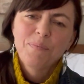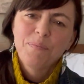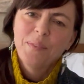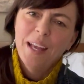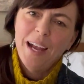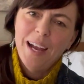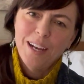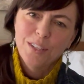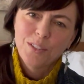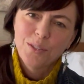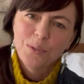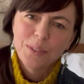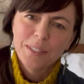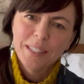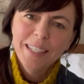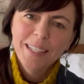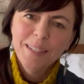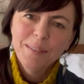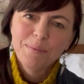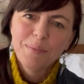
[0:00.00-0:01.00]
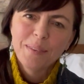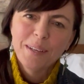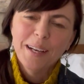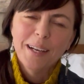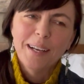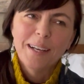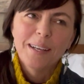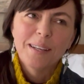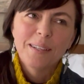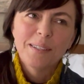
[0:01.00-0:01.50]
Actually,
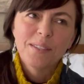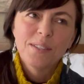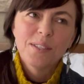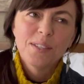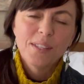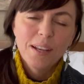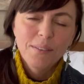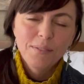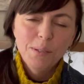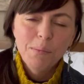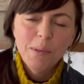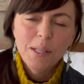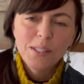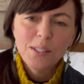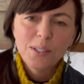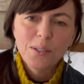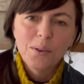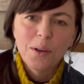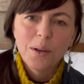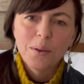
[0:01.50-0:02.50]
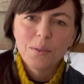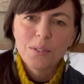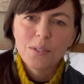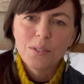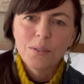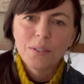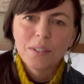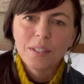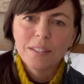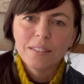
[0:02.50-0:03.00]
7 months ago I was
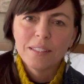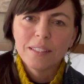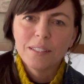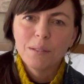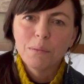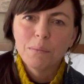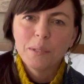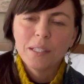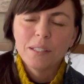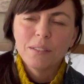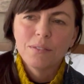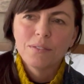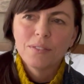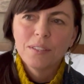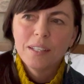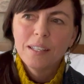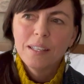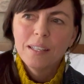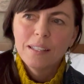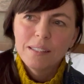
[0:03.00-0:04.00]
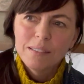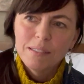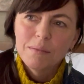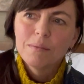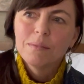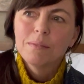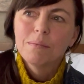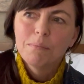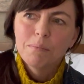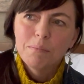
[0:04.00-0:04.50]
doing a little bit of
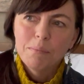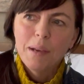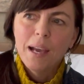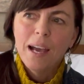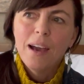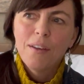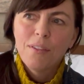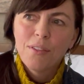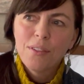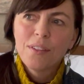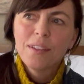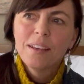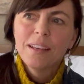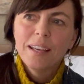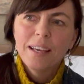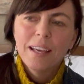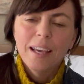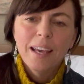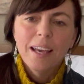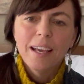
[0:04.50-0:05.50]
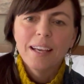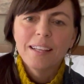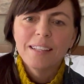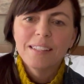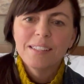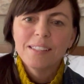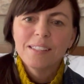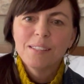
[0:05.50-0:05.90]
math, and